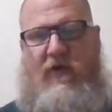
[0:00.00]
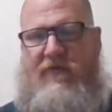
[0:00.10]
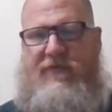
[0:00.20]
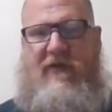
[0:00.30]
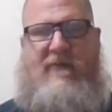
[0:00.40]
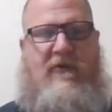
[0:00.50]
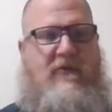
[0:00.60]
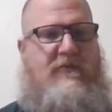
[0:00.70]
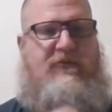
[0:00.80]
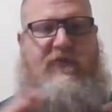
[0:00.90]
wood frame
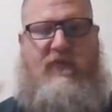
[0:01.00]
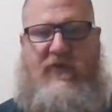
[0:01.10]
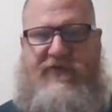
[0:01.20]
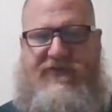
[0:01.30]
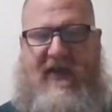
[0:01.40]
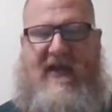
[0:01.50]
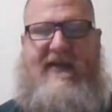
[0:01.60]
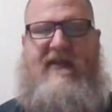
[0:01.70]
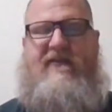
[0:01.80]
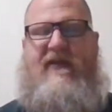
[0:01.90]
homes with wood
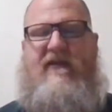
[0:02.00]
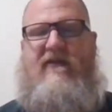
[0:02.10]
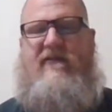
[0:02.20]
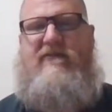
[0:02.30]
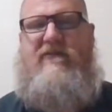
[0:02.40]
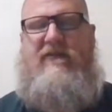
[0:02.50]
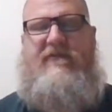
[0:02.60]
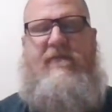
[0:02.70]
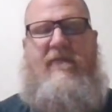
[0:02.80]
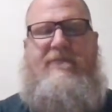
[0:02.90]
siding, that kind of
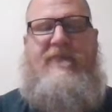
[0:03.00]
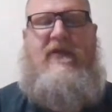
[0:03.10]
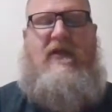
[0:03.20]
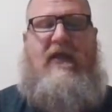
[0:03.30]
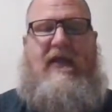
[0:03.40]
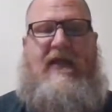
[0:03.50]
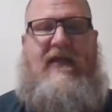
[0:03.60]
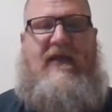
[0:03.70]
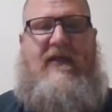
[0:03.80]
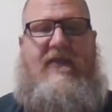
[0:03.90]
stuff.
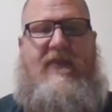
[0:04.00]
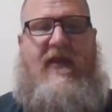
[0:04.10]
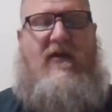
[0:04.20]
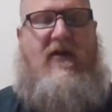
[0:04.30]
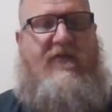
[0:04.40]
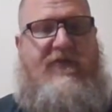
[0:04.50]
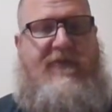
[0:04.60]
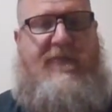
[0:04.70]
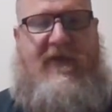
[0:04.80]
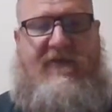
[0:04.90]
And they
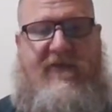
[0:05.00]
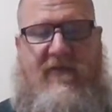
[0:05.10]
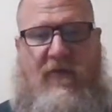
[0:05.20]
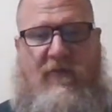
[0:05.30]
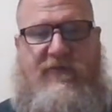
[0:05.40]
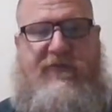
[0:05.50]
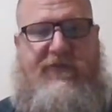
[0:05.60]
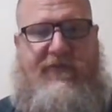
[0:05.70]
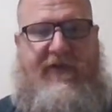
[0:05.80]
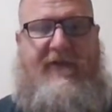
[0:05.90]
offered to paint their homes for
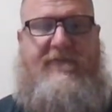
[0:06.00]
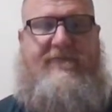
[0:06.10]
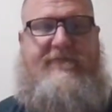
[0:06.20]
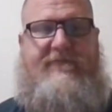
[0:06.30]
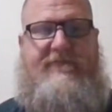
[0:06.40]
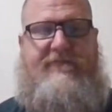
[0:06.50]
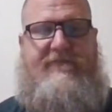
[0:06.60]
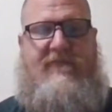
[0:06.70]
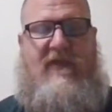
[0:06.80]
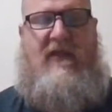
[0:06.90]
free.
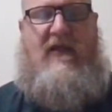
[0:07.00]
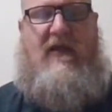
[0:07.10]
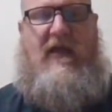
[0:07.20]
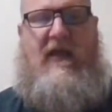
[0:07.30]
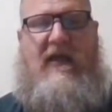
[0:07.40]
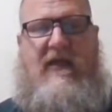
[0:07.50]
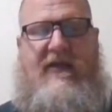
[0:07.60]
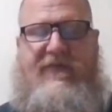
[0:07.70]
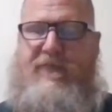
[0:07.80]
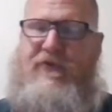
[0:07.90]

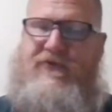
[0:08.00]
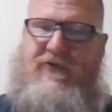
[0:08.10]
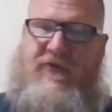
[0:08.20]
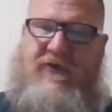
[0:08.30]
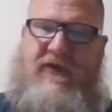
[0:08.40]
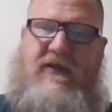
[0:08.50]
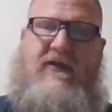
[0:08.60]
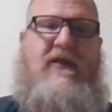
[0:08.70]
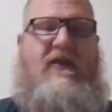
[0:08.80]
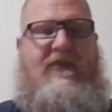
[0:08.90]
And if the person
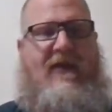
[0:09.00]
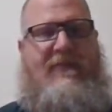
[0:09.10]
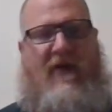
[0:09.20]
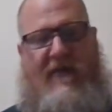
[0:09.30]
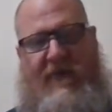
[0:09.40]
agreed, they brought